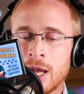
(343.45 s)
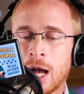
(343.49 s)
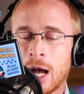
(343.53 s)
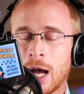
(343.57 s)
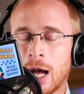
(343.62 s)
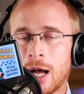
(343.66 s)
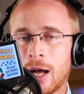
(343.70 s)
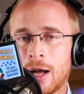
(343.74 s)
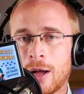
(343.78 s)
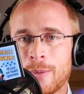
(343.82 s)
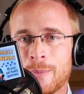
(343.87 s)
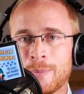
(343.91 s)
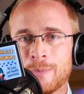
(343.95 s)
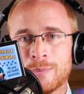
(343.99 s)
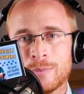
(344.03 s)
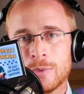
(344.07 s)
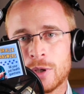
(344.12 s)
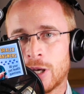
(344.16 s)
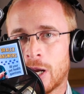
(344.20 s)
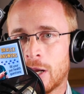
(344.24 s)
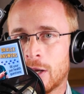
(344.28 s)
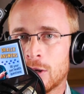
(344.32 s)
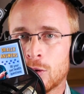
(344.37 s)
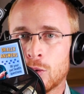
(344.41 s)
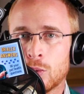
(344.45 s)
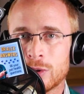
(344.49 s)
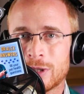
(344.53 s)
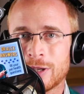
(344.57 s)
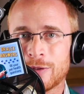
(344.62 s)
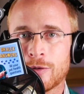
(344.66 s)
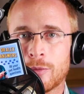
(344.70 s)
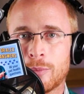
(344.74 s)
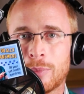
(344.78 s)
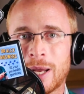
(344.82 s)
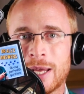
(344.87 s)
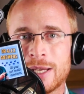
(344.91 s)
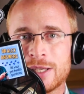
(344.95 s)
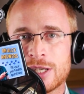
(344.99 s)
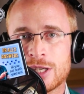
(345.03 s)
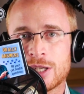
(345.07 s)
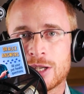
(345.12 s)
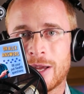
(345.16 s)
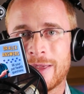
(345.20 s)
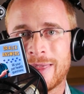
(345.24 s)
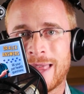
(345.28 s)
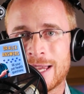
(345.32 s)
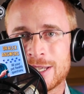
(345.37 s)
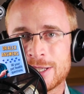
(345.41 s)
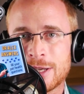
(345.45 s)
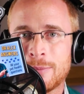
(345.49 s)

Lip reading: you know, all different places like that.